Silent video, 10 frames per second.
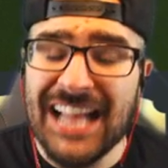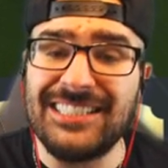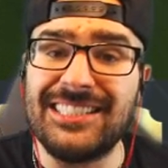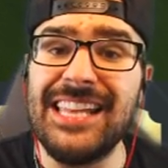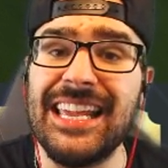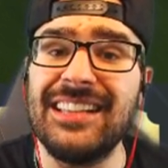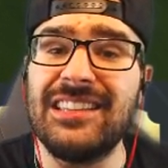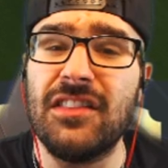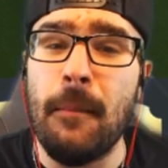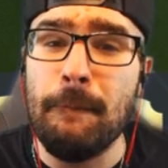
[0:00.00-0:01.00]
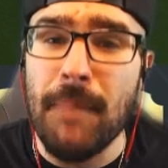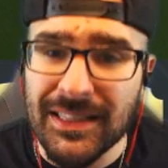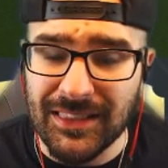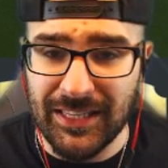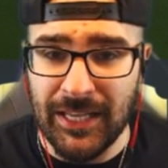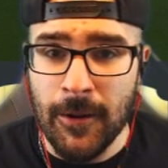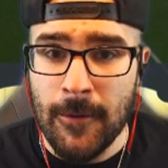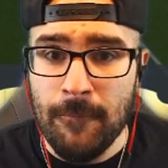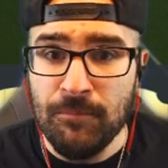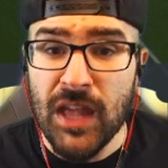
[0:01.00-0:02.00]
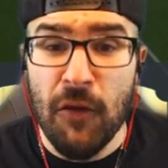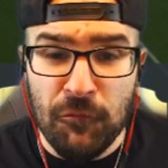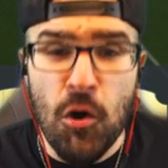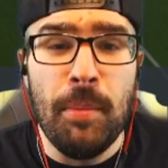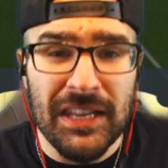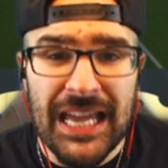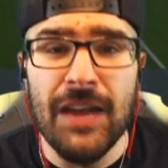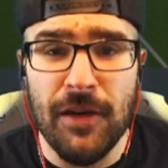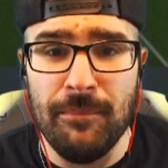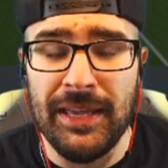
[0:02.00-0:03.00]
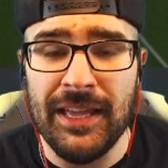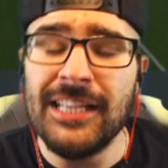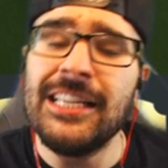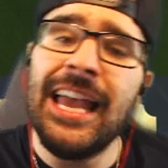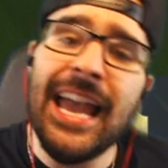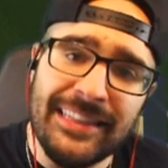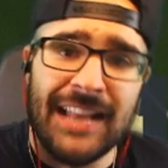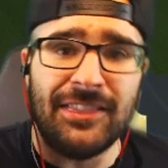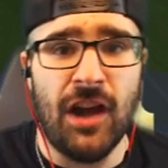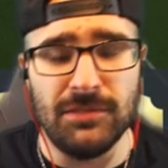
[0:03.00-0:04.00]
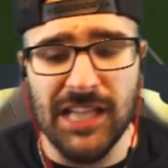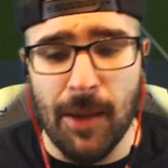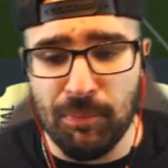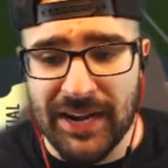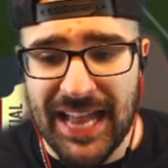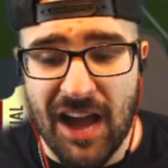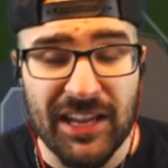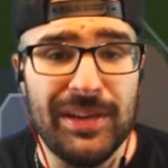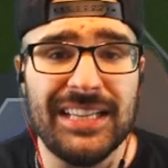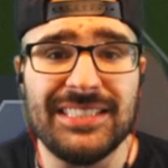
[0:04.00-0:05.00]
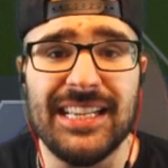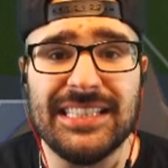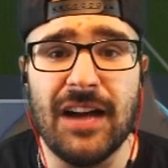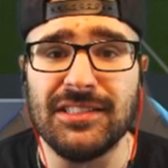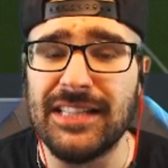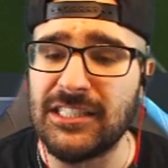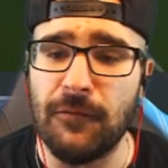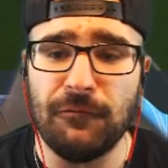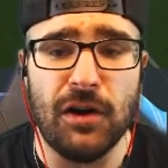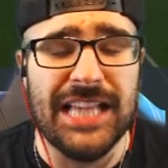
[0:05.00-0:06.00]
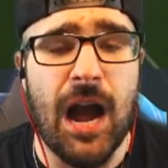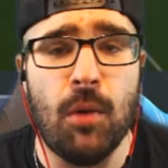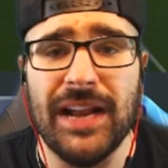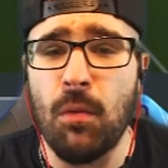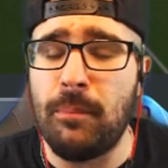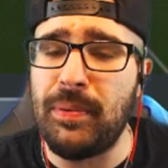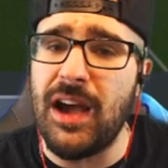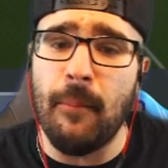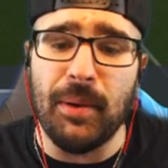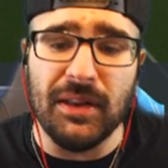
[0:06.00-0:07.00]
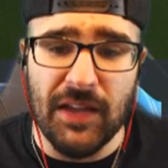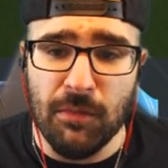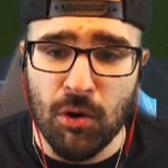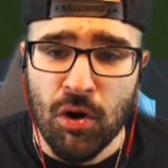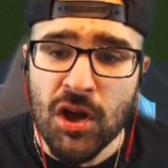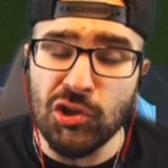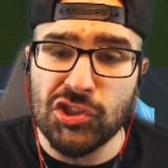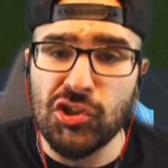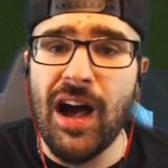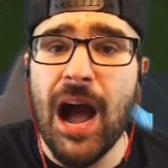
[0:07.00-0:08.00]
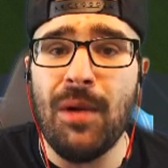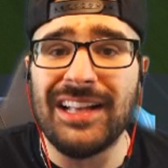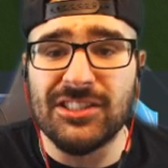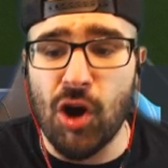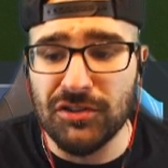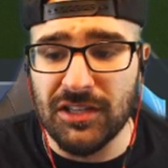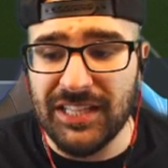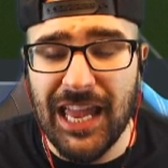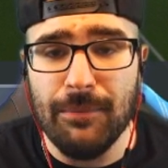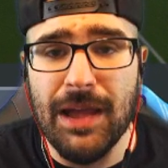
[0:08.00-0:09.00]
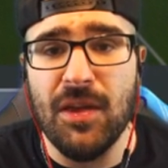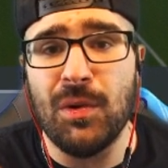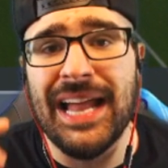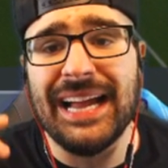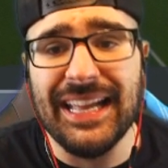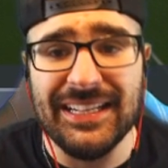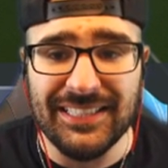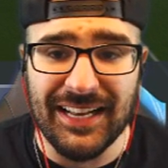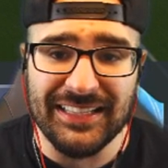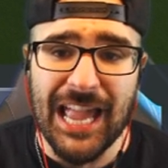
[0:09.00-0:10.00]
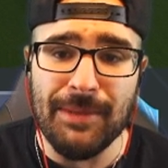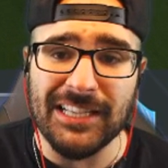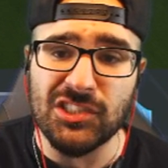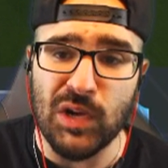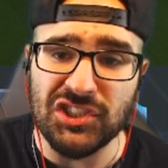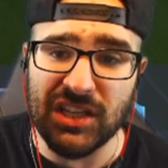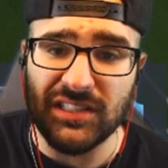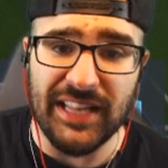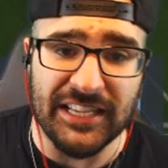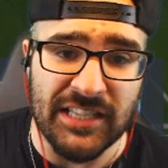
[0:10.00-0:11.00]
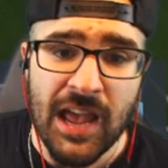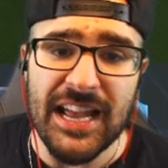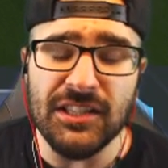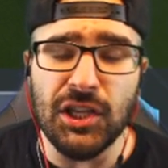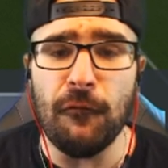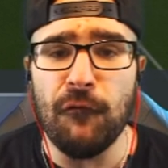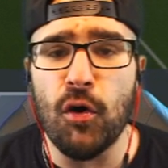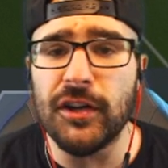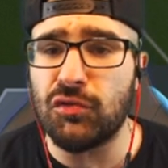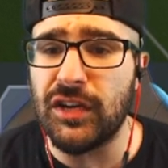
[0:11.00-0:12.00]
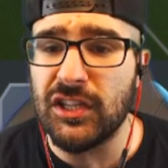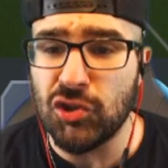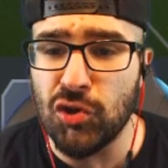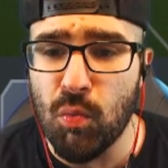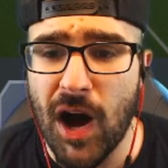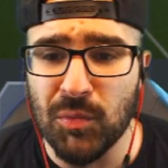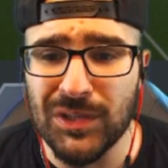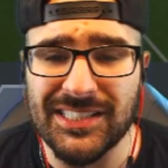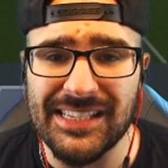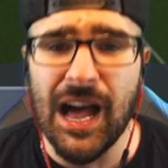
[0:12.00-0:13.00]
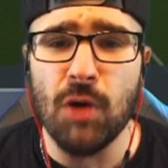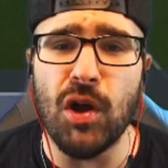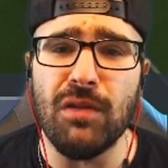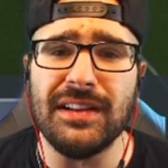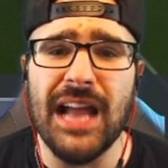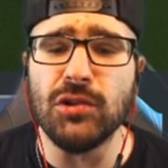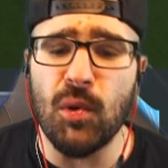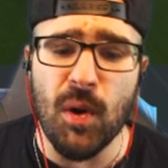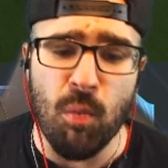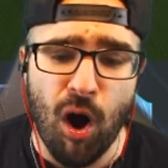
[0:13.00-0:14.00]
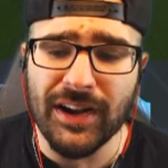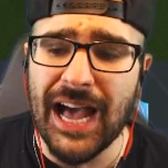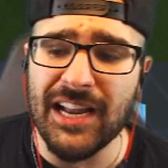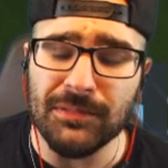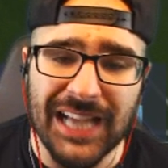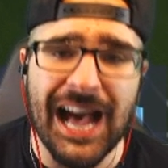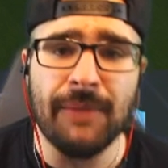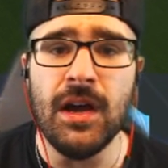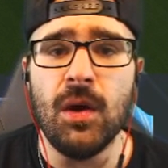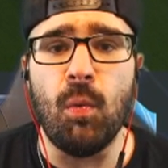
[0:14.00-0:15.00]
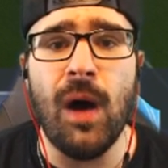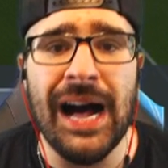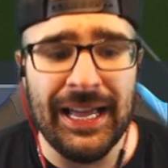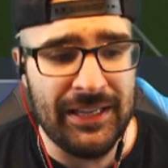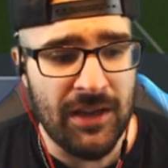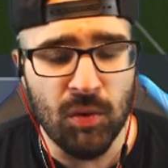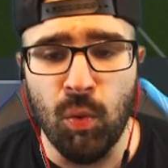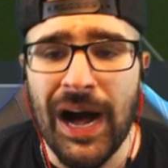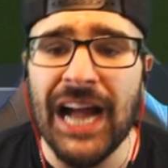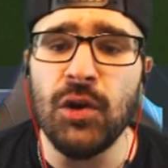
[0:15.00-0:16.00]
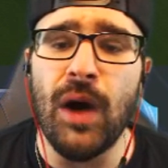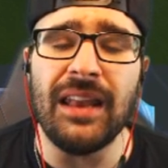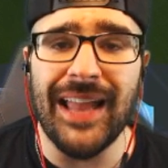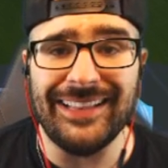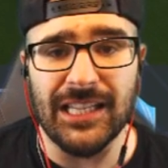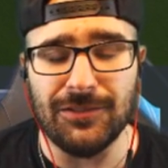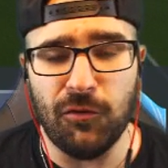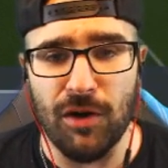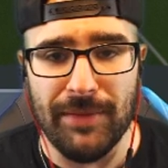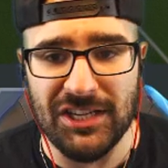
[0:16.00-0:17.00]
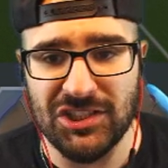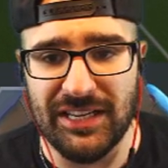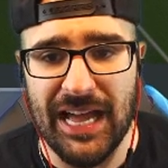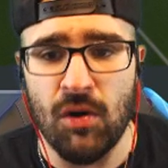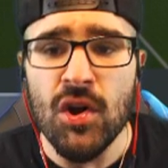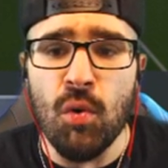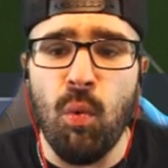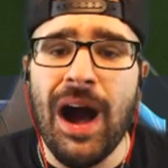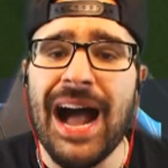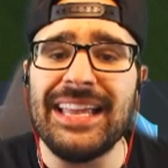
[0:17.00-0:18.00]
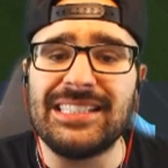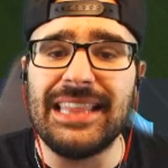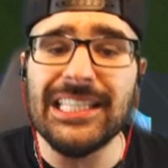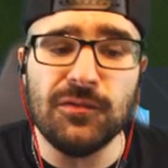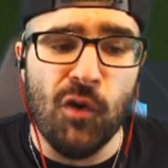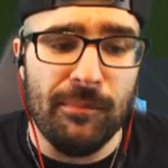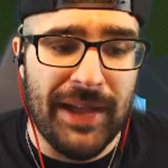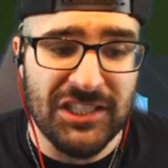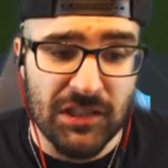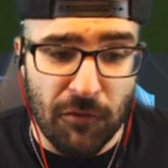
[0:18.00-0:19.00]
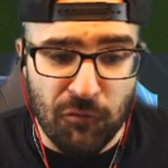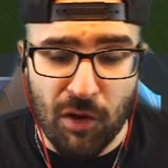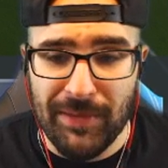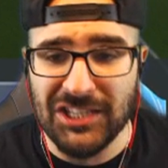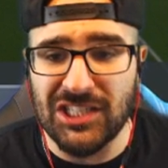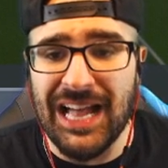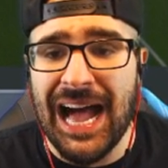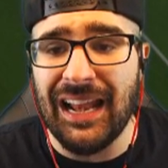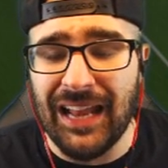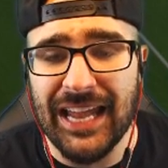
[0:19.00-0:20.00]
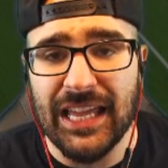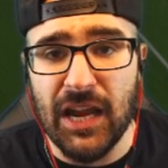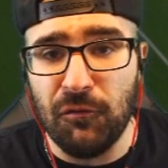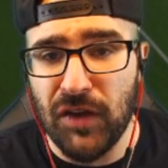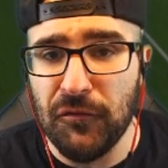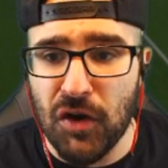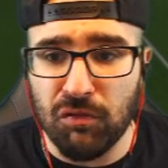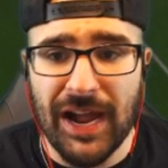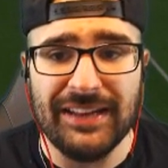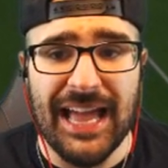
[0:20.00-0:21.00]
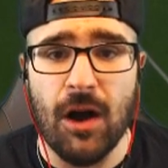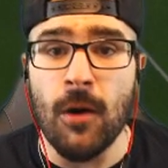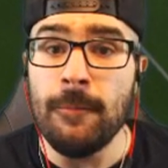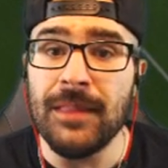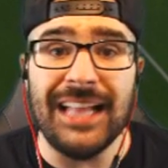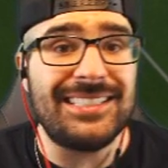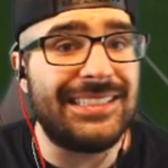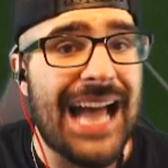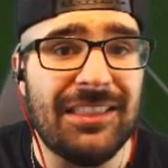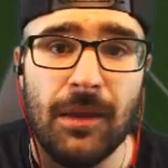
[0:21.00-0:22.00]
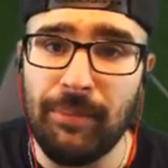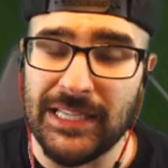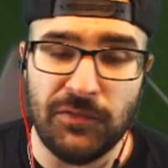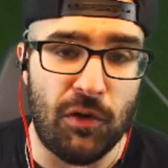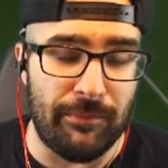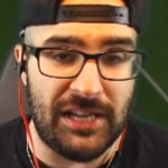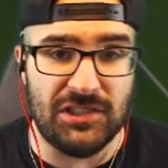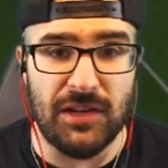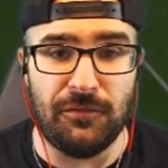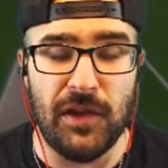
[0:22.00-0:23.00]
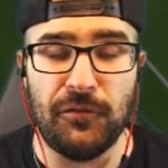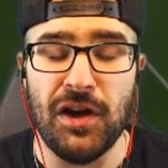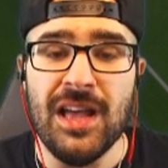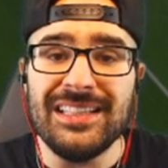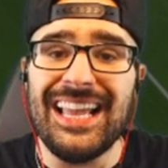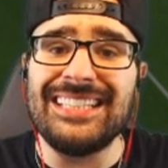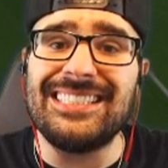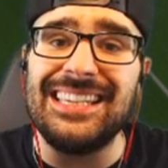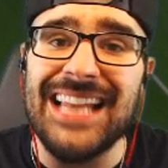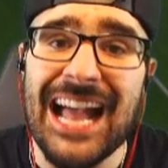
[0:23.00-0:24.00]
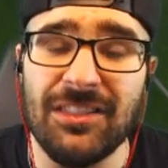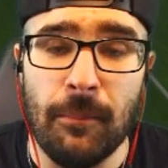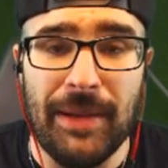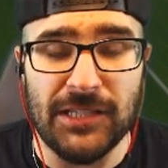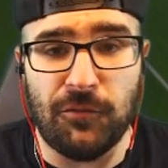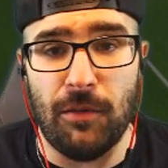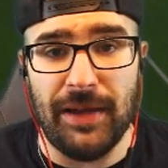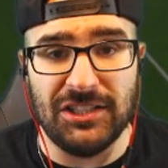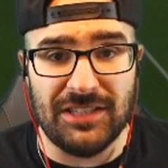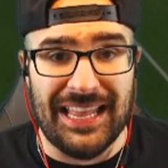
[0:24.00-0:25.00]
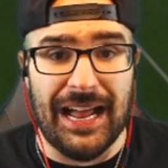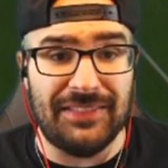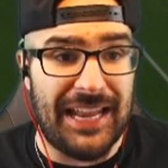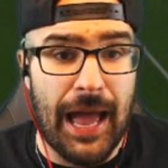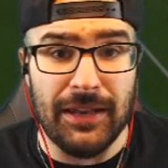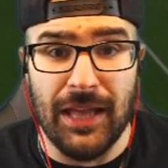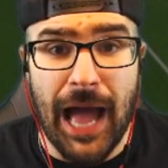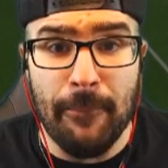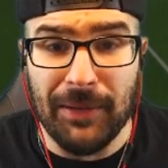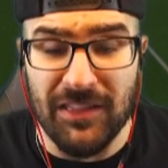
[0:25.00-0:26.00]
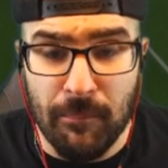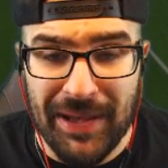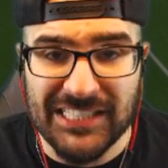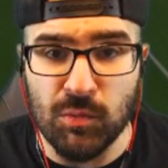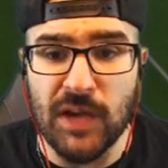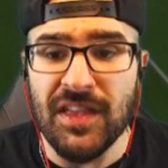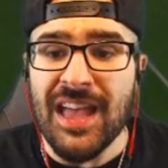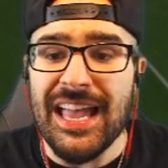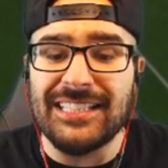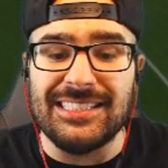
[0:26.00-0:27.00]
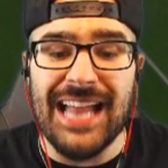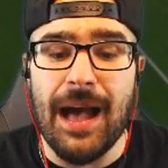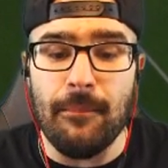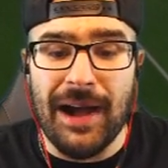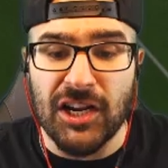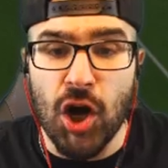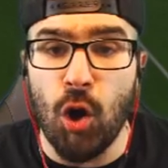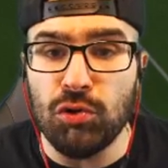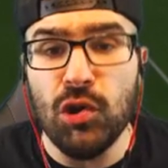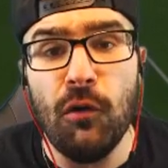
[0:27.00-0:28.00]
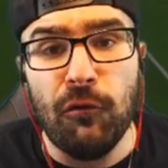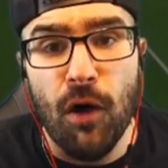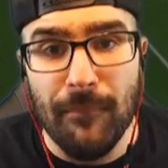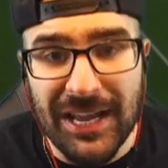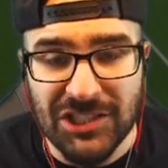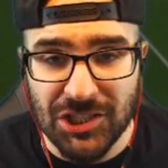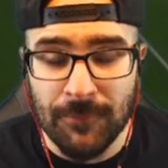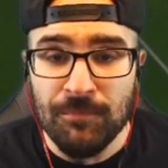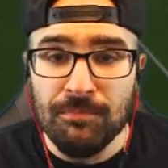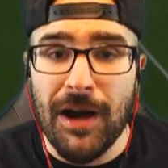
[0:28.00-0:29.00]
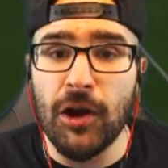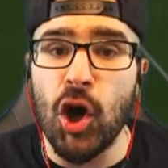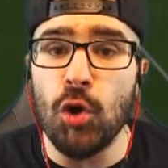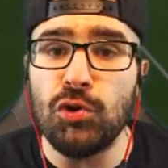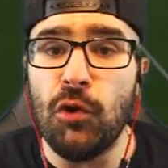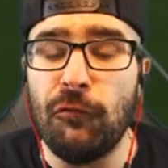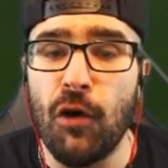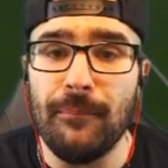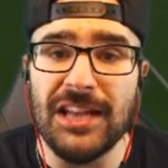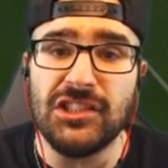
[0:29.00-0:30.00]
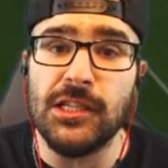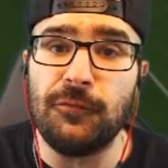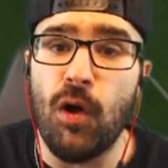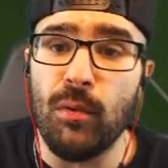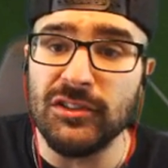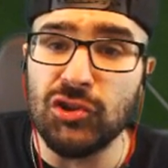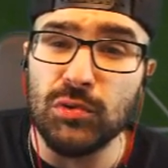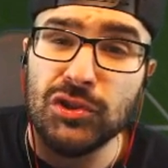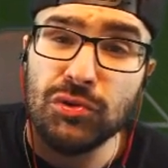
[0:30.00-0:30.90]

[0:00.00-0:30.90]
and sneak into the monthly, if you believe in me, hit that thumbs up right now. Can we get six thousand likes in the first hour? That would be unbelievable. You saw how I start the team, and then when I get into the game, I switch into this. Into the four three two one with Sonaldo, Ronaldo, and Walcott up top. Why? Why do I like this formation now? Why is this formation the formation like in FIFA right now? It's not the best formation in FIFA. It's not the best formation that I that I, I play the best with. It's not my go-to formation. My go-to formation is four one two one